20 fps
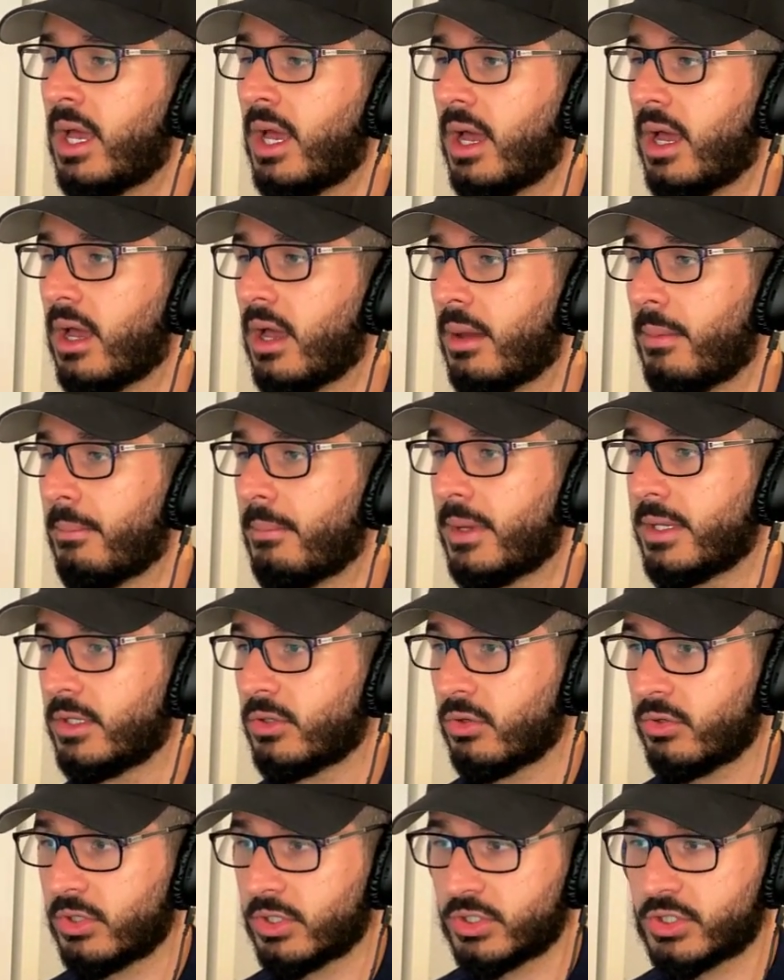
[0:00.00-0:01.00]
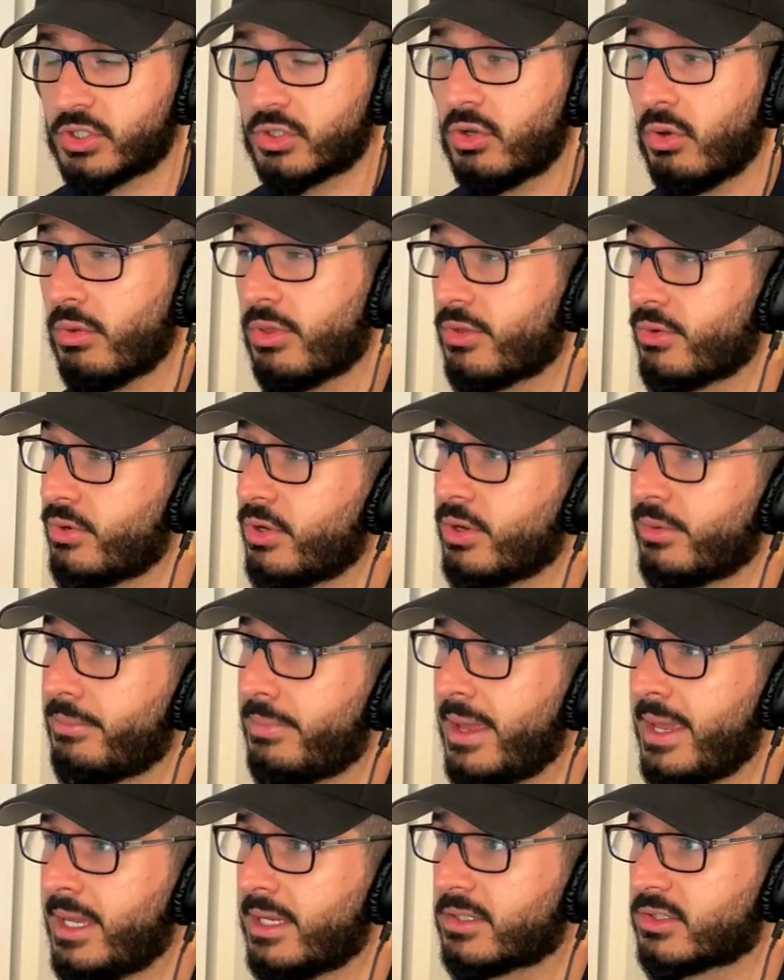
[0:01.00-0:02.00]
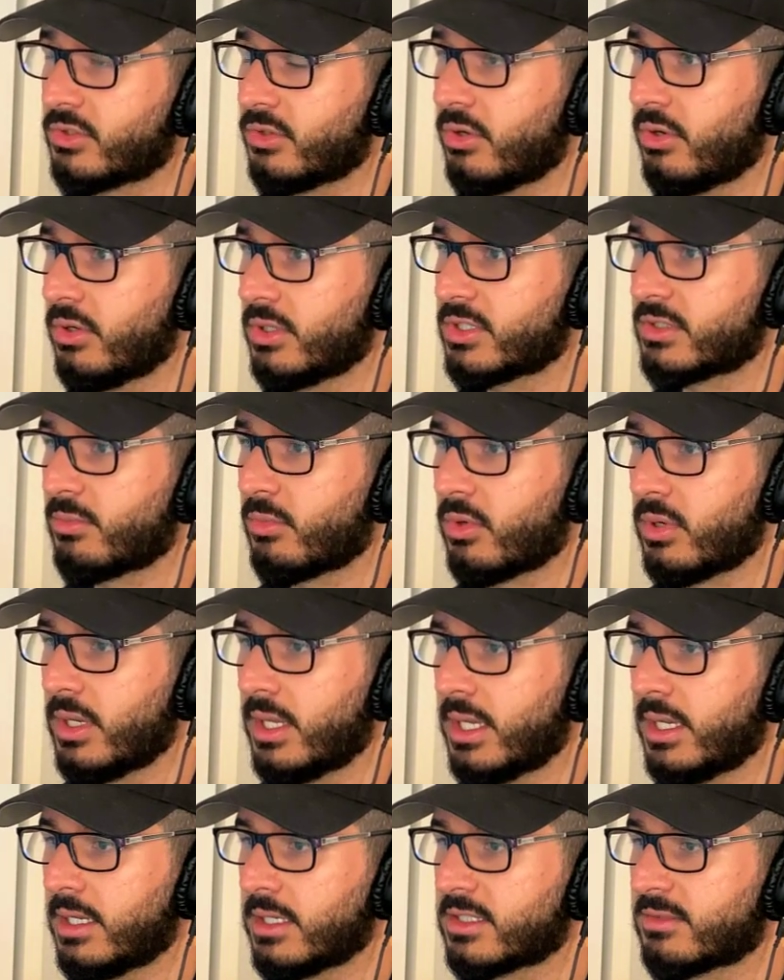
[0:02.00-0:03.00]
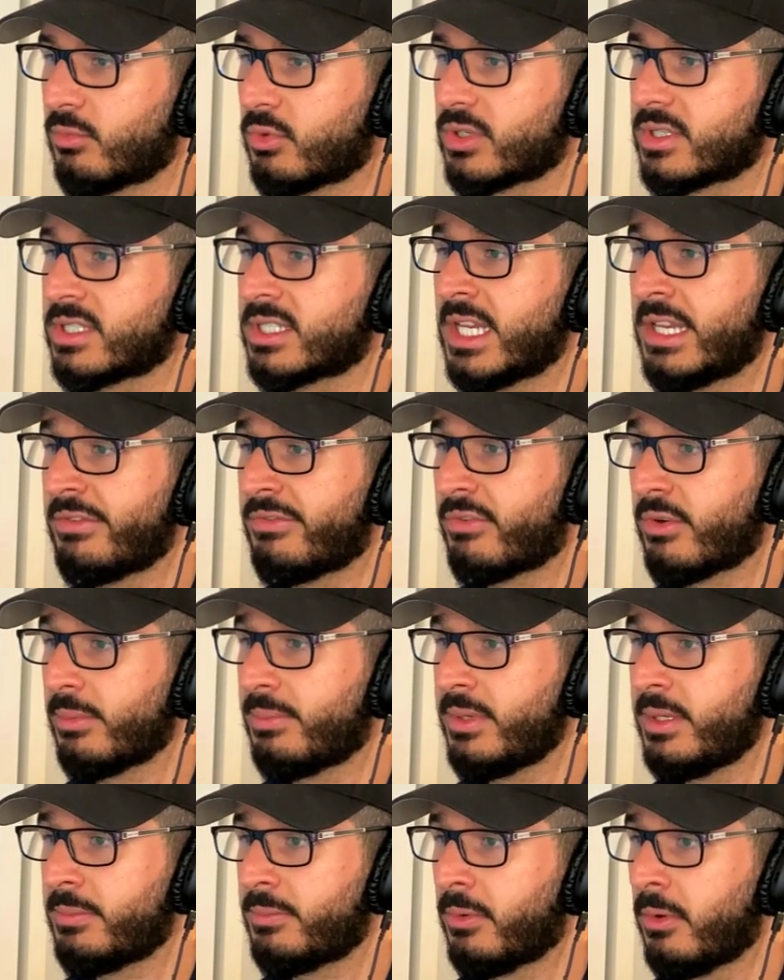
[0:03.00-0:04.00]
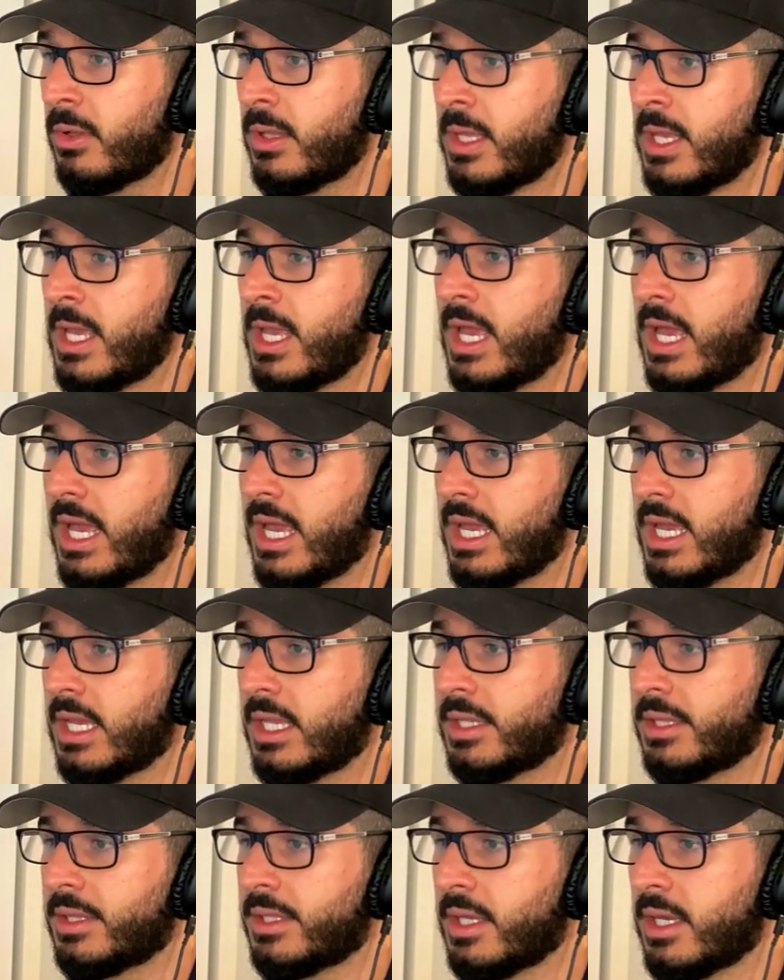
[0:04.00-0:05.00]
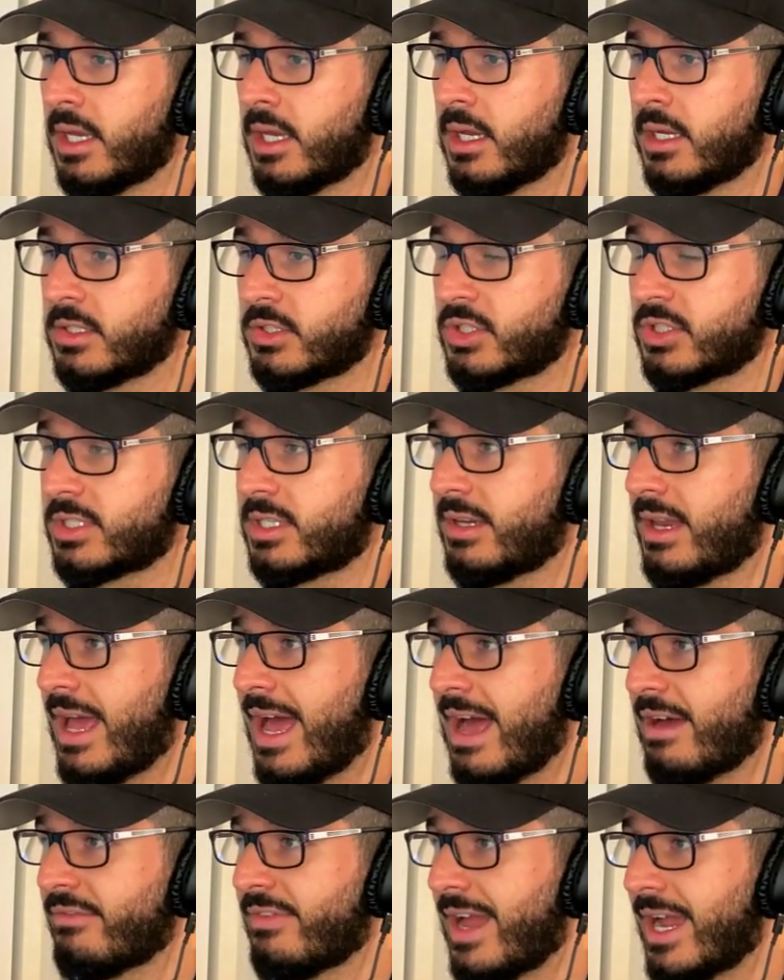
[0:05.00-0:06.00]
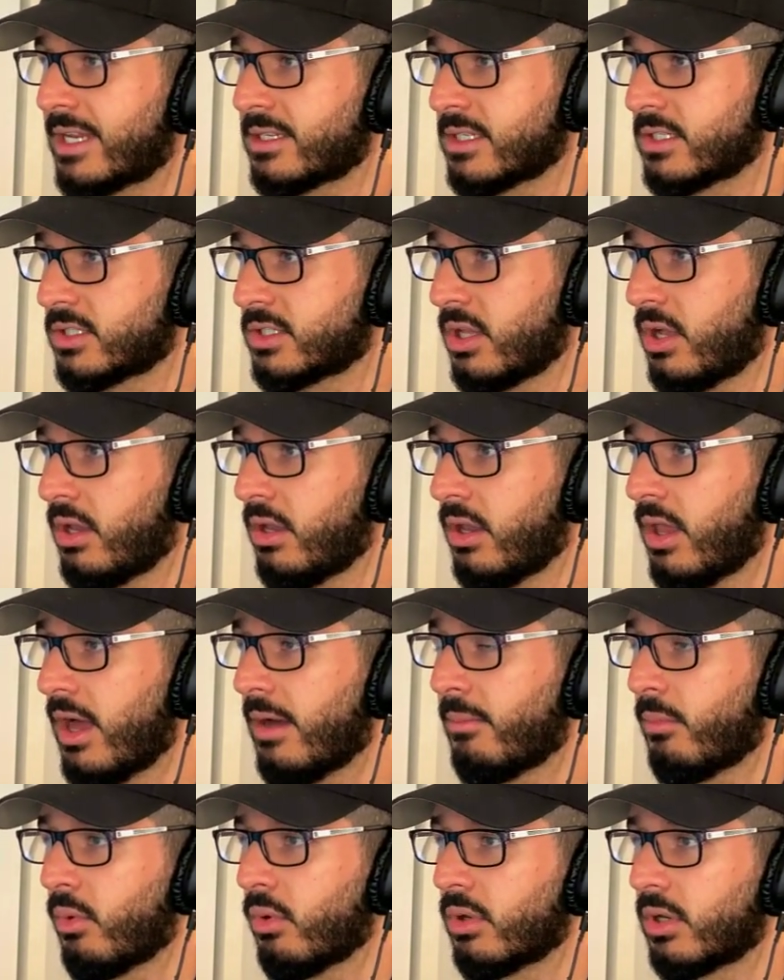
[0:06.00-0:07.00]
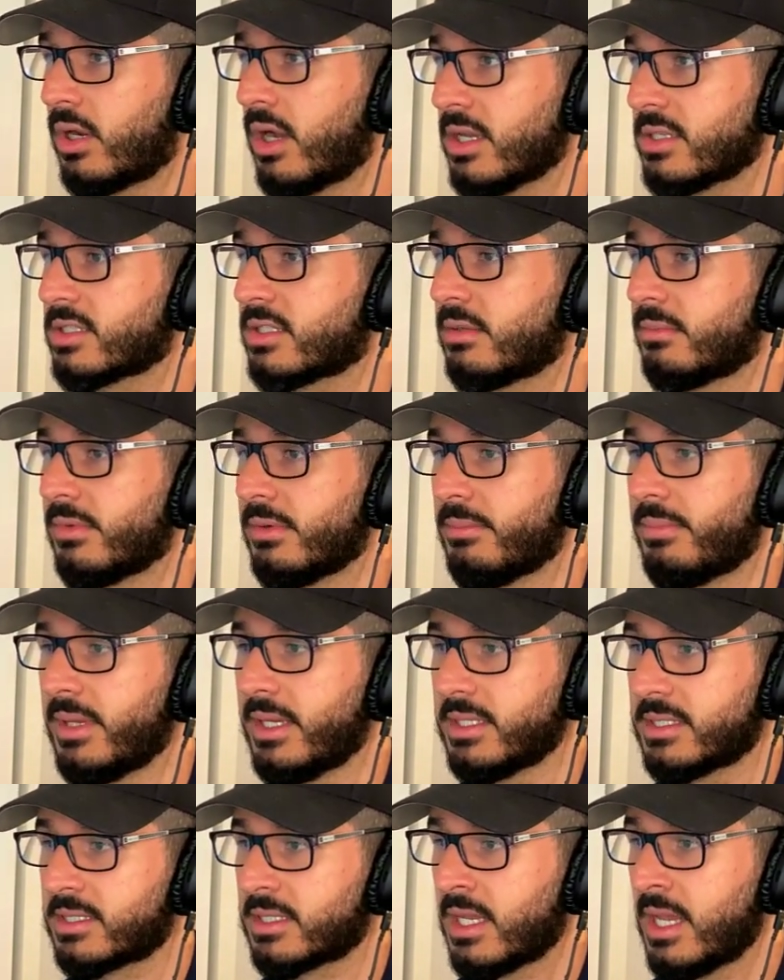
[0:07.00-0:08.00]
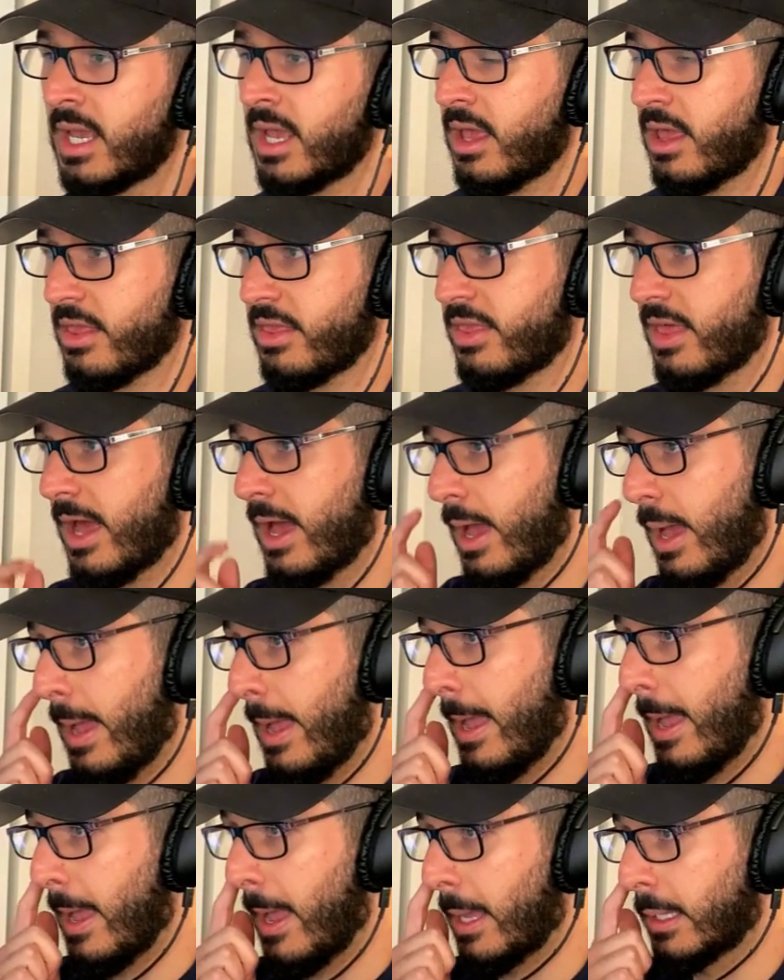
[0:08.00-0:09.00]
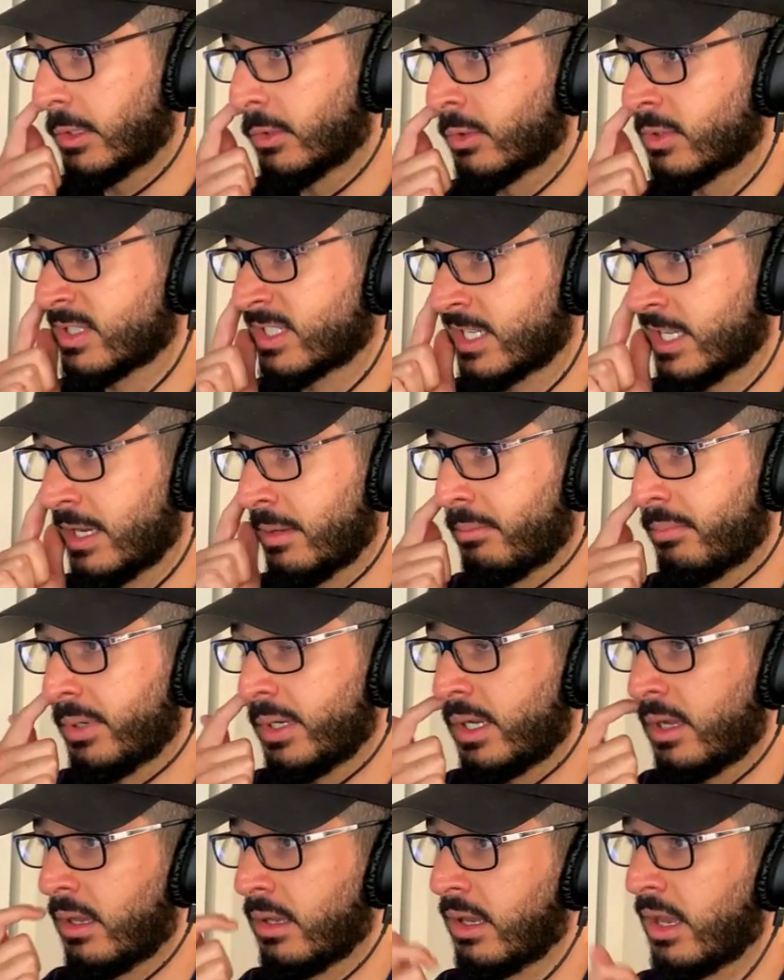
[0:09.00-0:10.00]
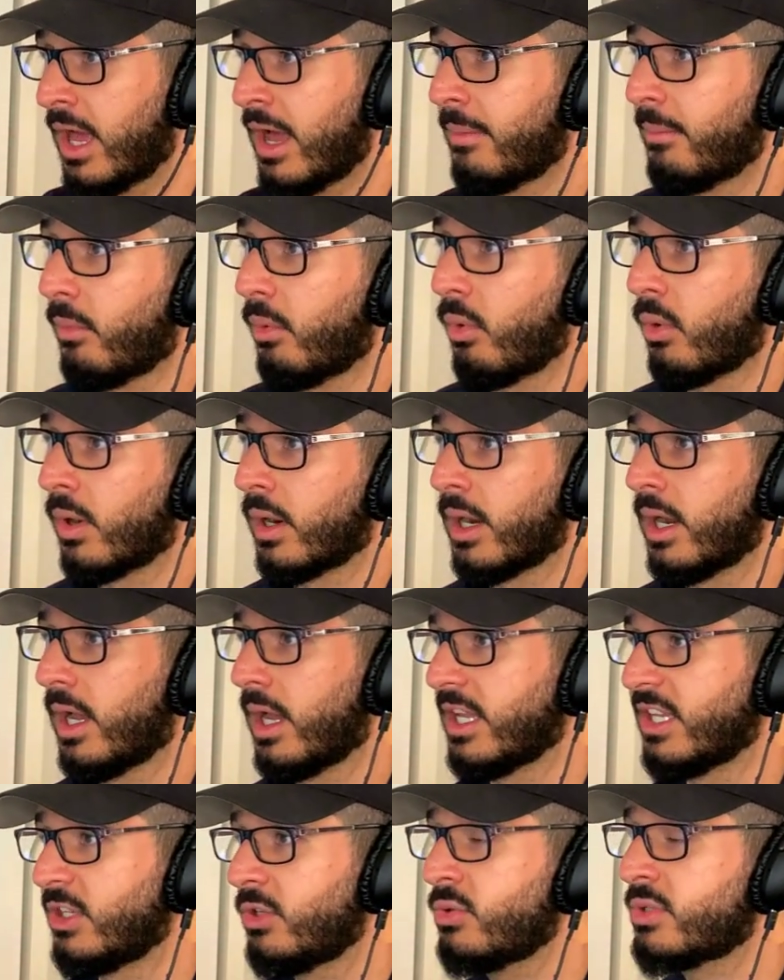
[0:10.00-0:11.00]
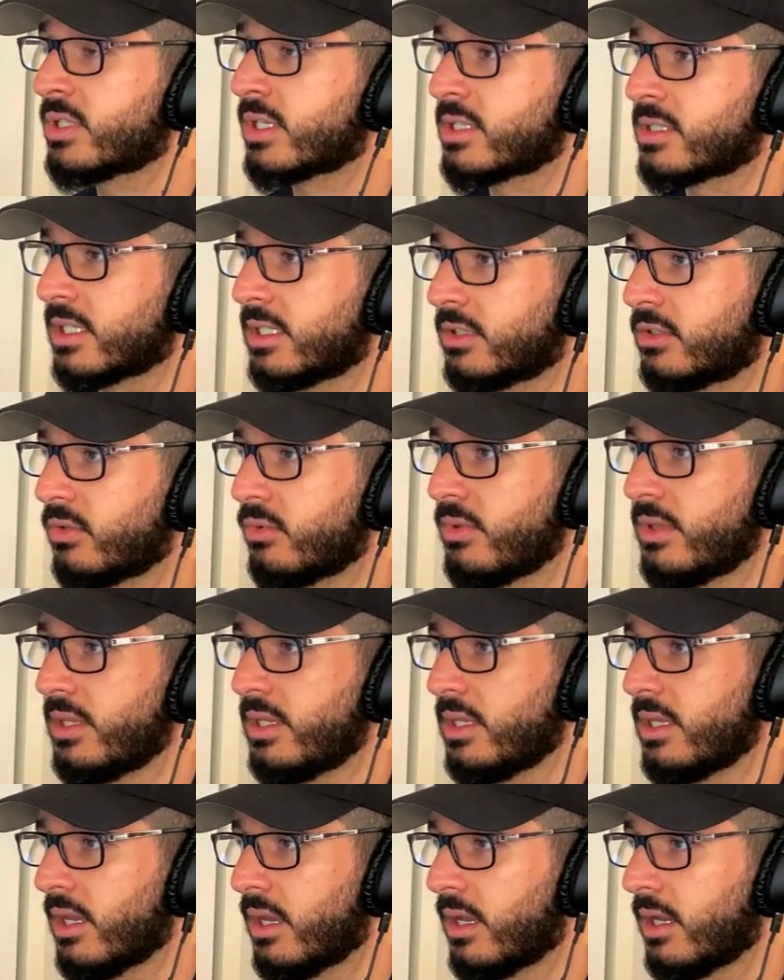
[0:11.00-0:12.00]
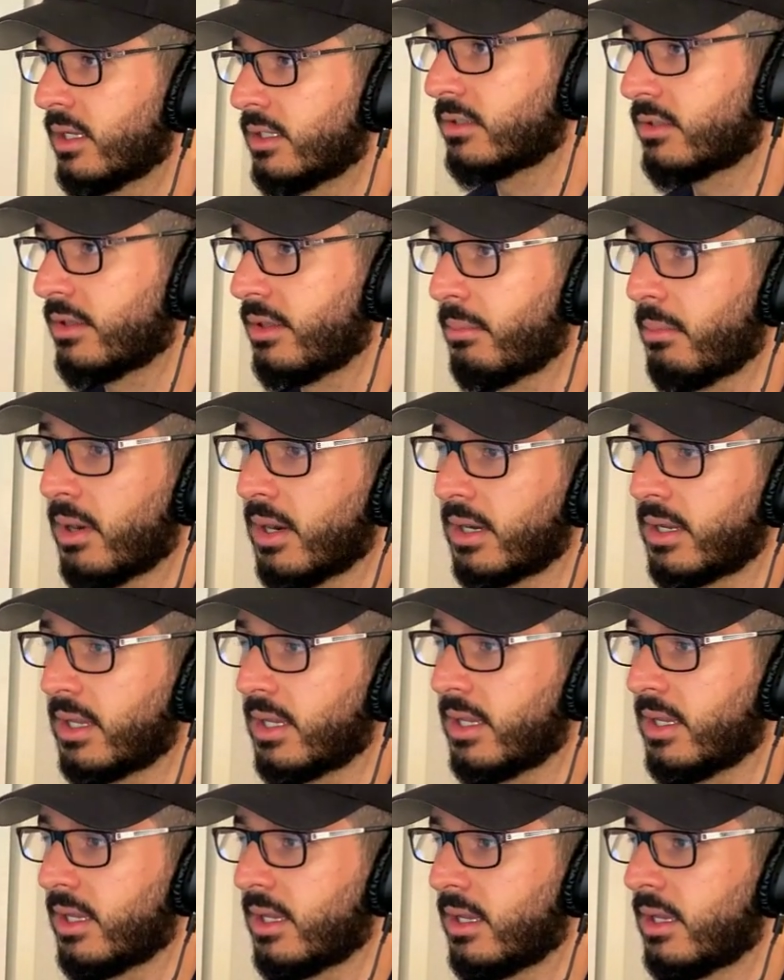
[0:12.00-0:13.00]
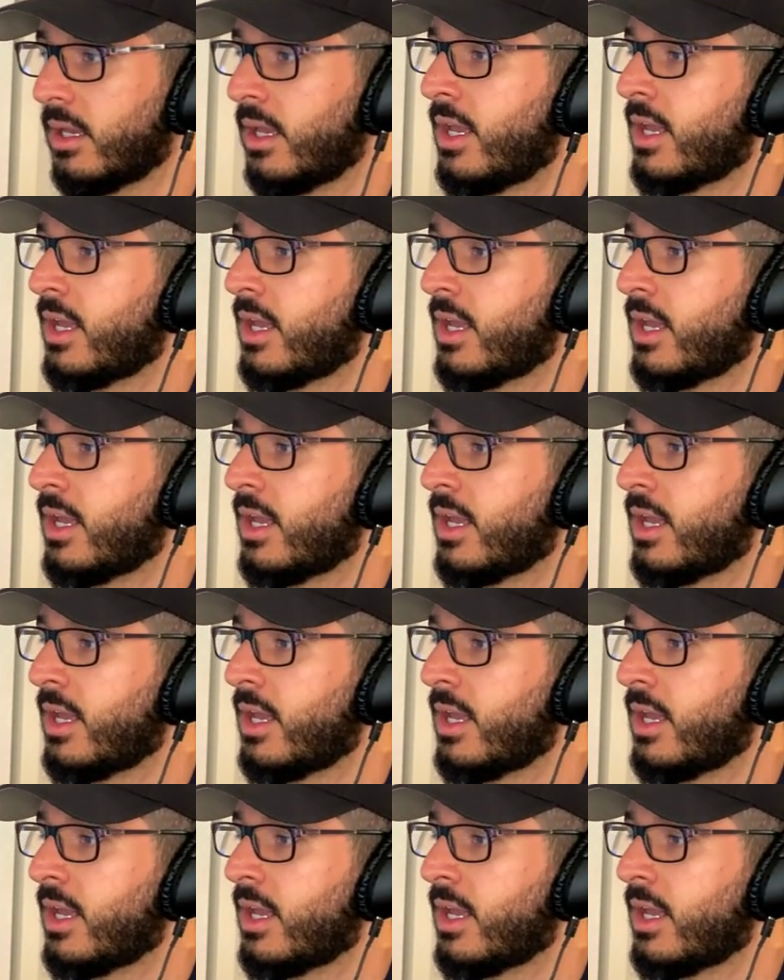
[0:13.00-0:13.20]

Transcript: um, you know you're just going through your bank so it's more like it's more safe for people and uh, it's just going to have access to a lot more customer base that uh, you know is going to bring a lot more uh, users into the uh, the market uh,